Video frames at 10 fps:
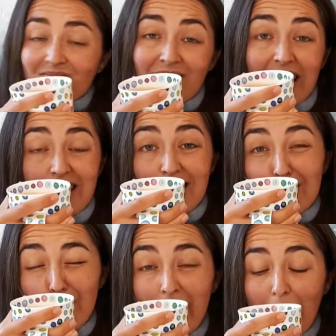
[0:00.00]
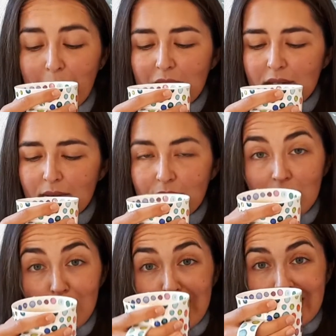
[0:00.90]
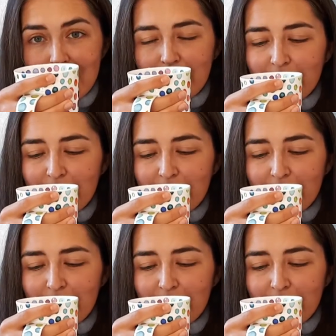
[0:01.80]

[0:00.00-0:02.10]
That's just what happens. Cheers.